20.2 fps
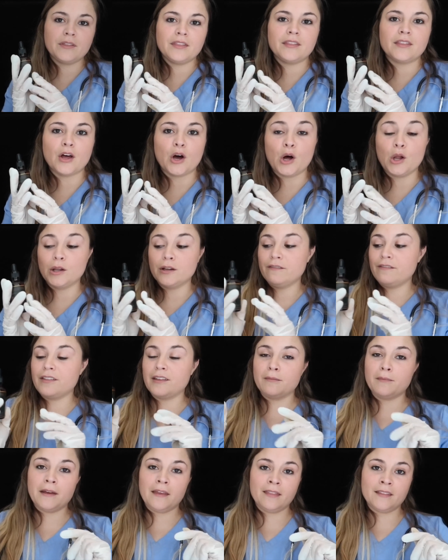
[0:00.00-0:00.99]
I put all
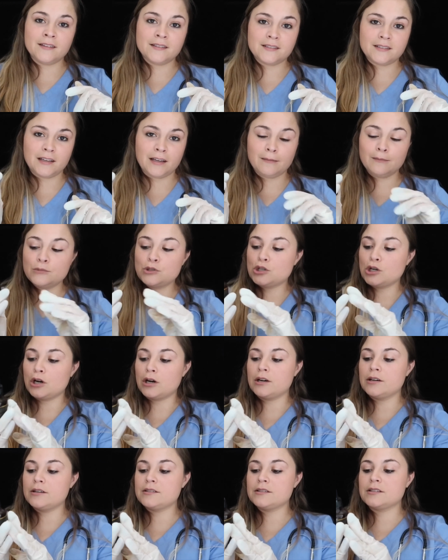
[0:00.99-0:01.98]
of them in the same
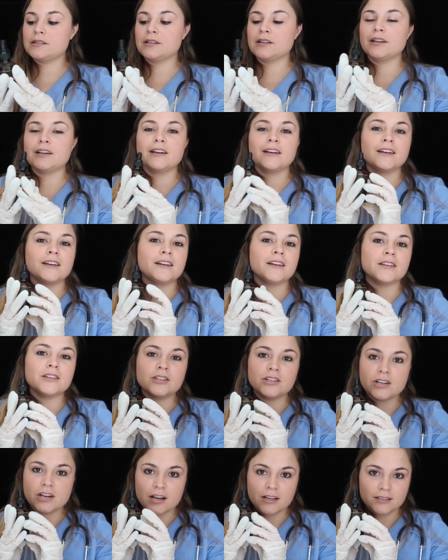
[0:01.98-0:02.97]
jars
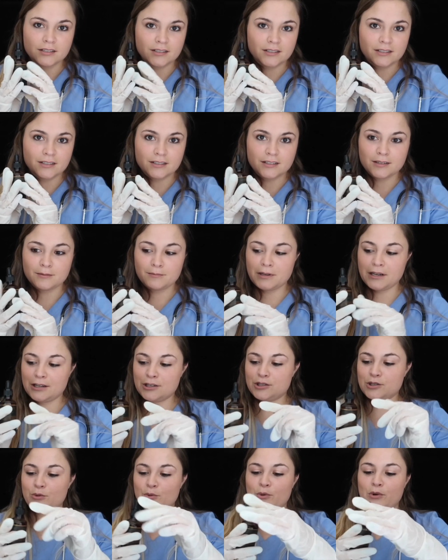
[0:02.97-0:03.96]
just to
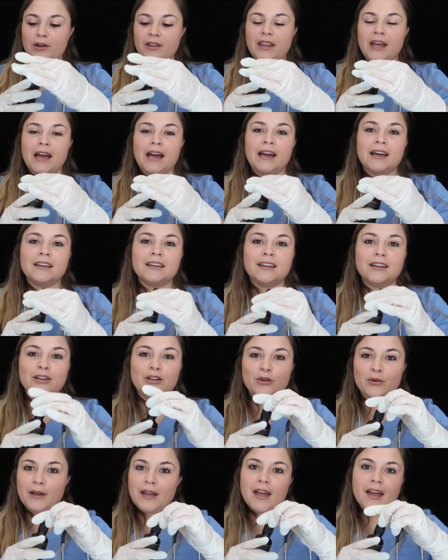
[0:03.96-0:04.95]
make sure
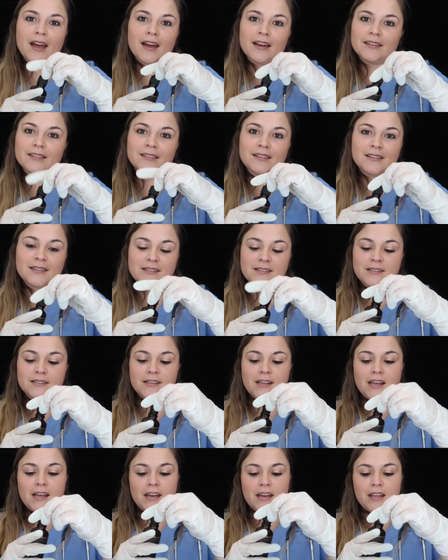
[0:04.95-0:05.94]
that you can't
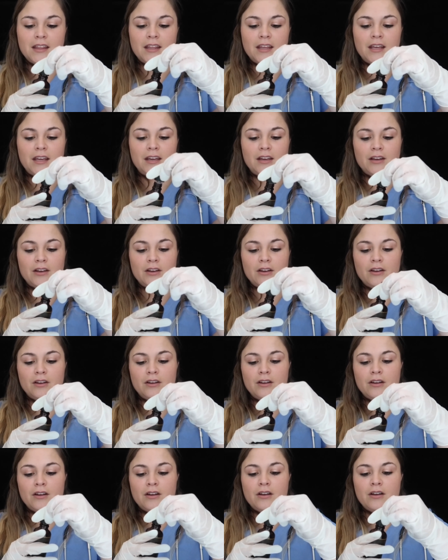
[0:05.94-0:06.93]
see anything
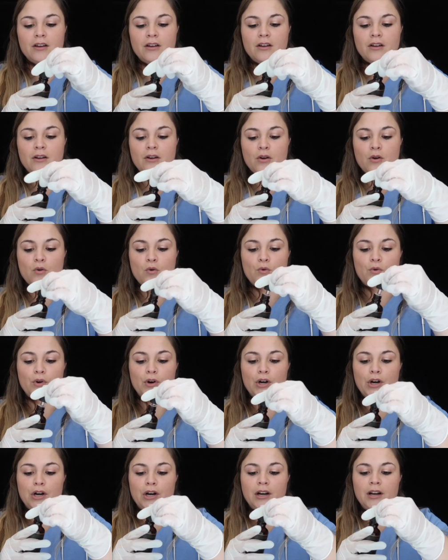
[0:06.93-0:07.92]

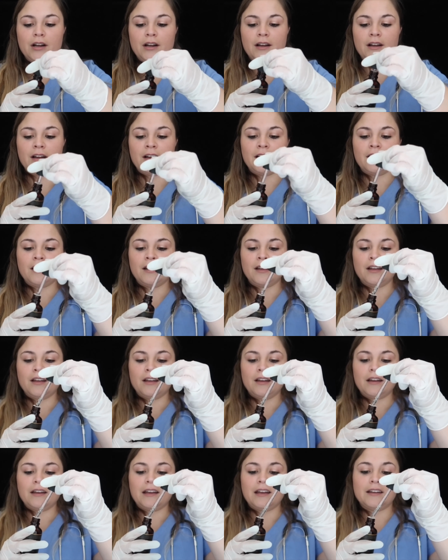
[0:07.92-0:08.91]
or
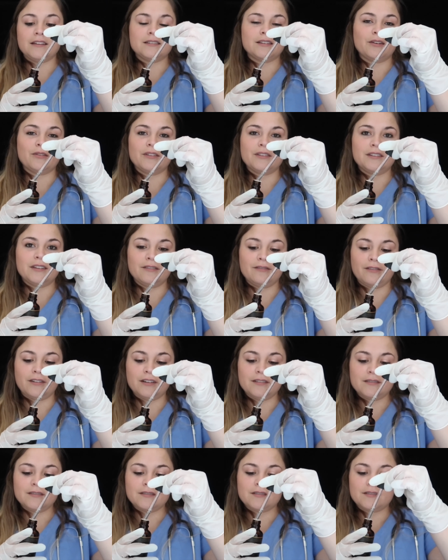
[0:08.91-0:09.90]
can't tell the
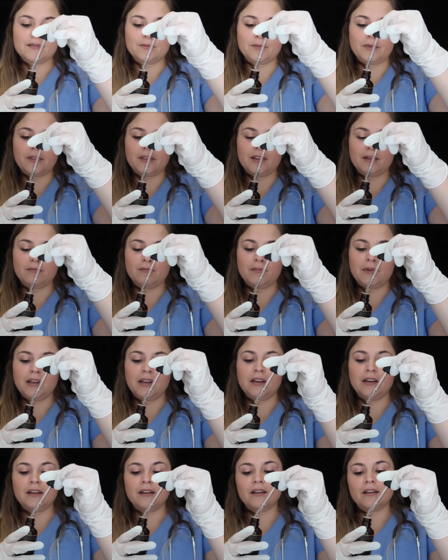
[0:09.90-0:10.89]
difference with them
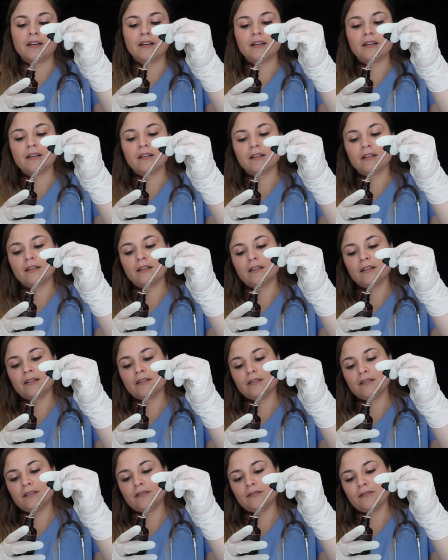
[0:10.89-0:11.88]
being
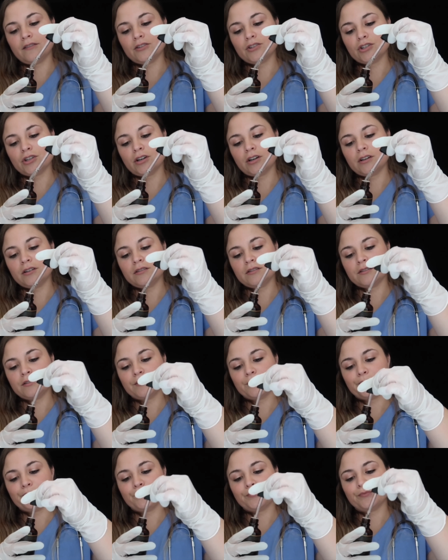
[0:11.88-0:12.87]
in different
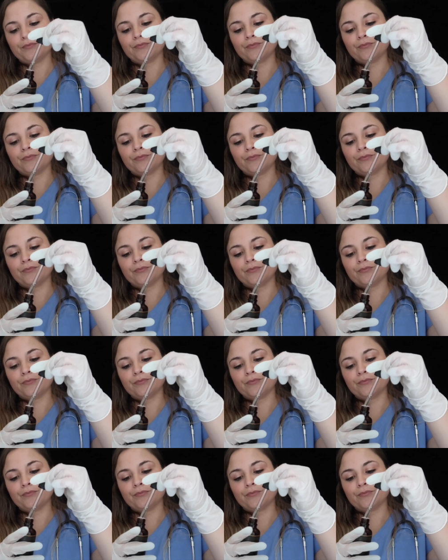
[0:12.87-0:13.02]
jars.